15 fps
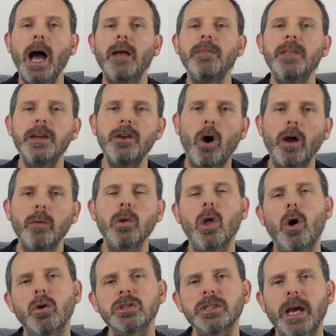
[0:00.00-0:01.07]
and then I
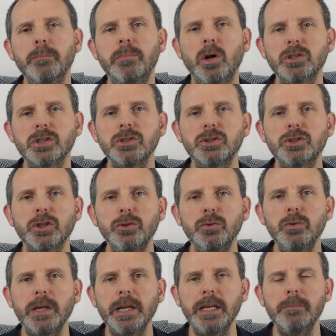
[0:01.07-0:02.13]
will ask that person
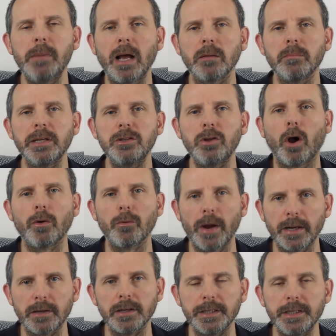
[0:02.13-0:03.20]
to email me
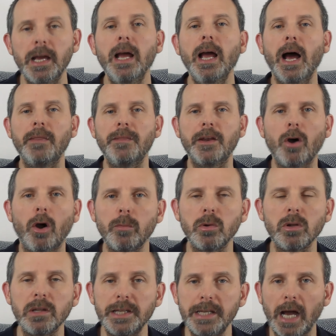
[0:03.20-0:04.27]
directly, and then I
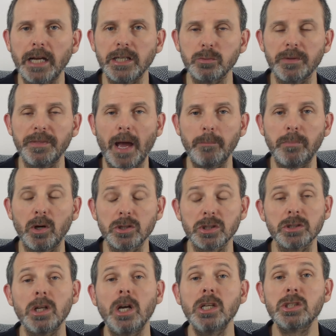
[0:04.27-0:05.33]
will liaise with that person.